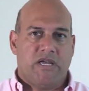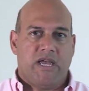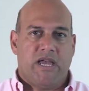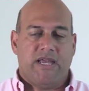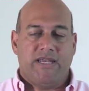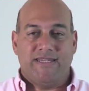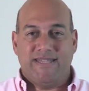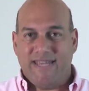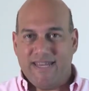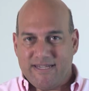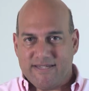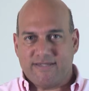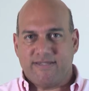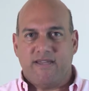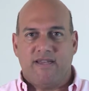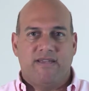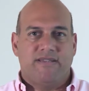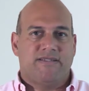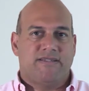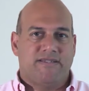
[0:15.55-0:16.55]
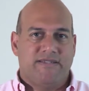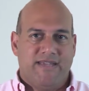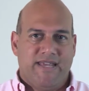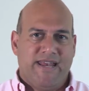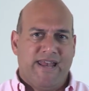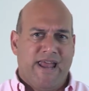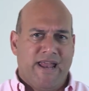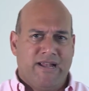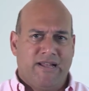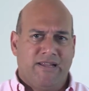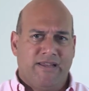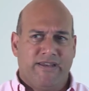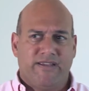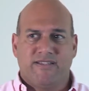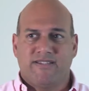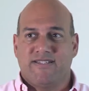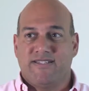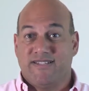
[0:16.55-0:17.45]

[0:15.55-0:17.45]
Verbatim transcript: and data science and data analytics